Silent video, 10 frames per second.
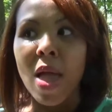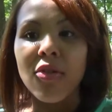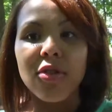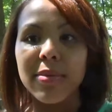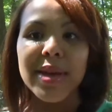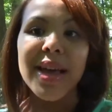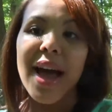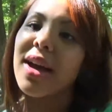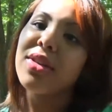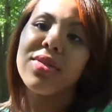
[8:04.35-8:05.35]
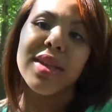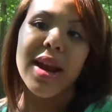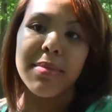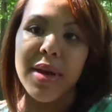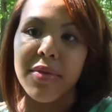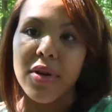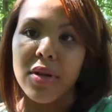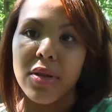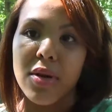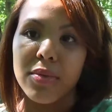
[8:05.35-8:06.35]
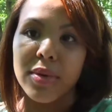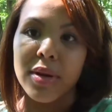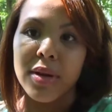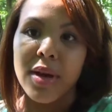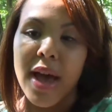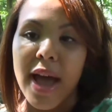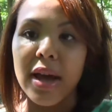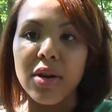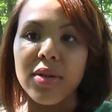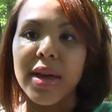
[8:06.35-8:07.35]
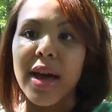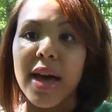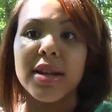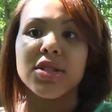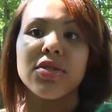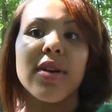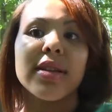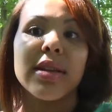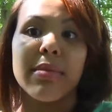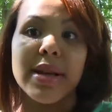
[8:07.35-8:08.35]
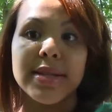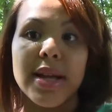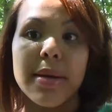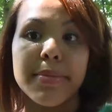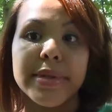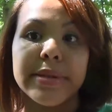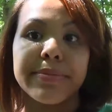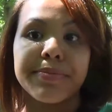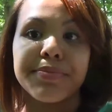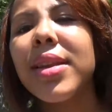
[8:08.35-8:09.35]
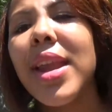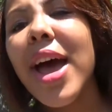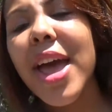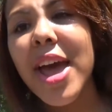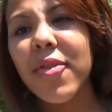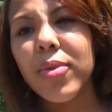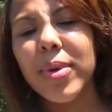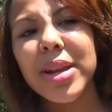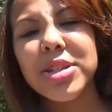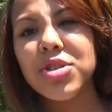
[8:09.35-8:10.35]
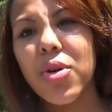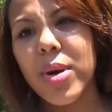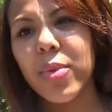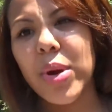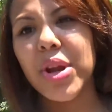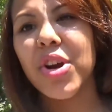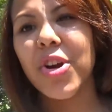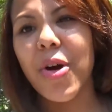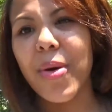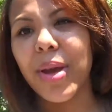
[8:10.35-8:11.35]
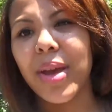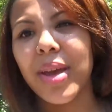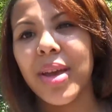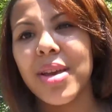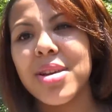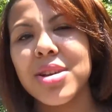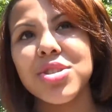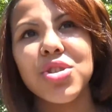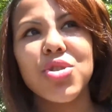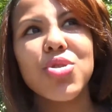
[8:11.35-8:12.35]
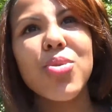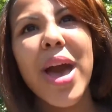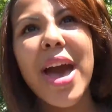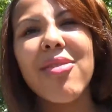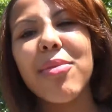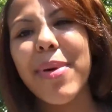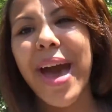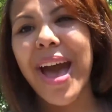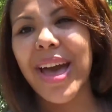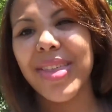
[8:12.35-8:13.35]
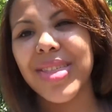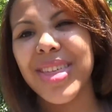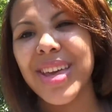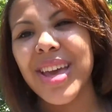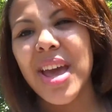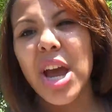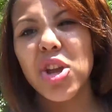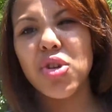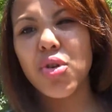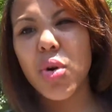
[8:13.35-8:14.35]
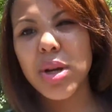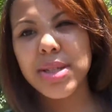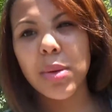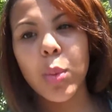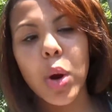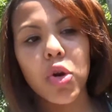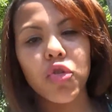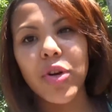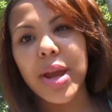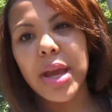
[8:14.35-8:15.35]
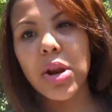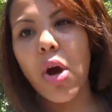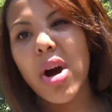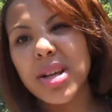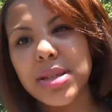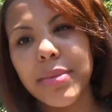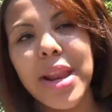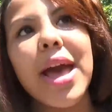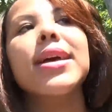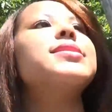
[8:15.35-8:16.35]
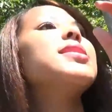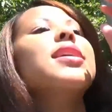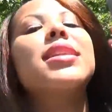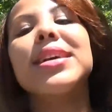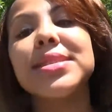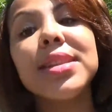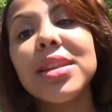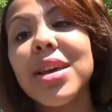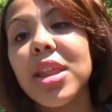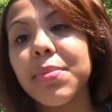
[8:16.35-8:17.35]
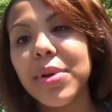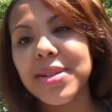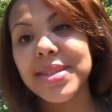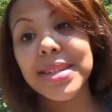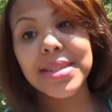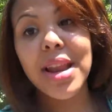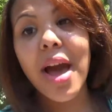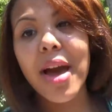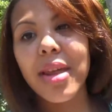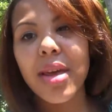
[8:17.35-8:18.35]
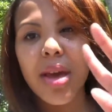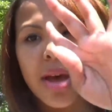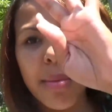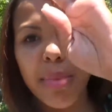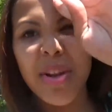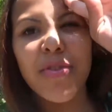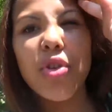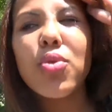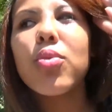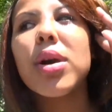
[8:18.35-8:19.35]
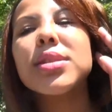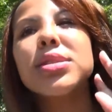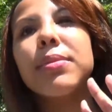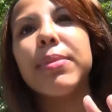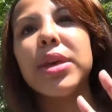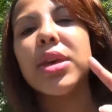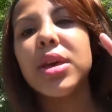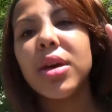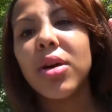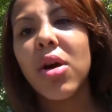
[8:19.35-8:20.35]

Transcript: For me, I know that I'm never alone. I know that God is directing my steps. Not everyone is going where you're going. So you have a path, and you're going somewhere great and awesome and excellent. Not saying that the other person is not, but if you want to be